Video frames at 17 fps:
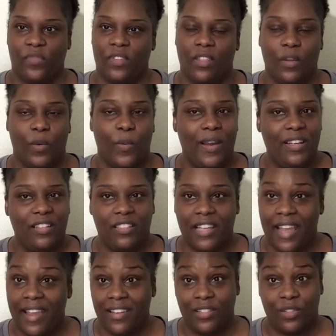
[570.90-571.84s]
The way
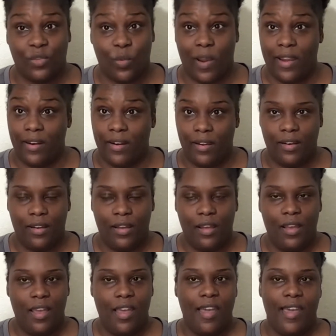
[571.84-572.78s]
Jay is weighted,
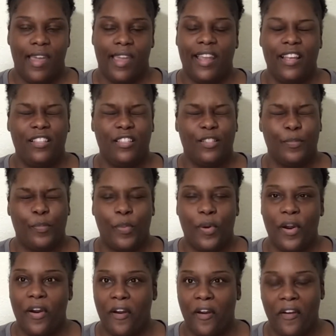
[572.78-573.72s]
he's
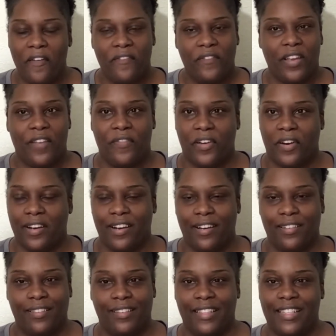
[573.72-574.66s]
perfect for
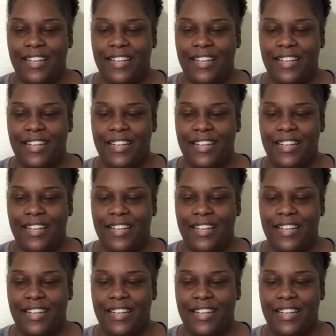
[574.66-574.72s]
cuddling.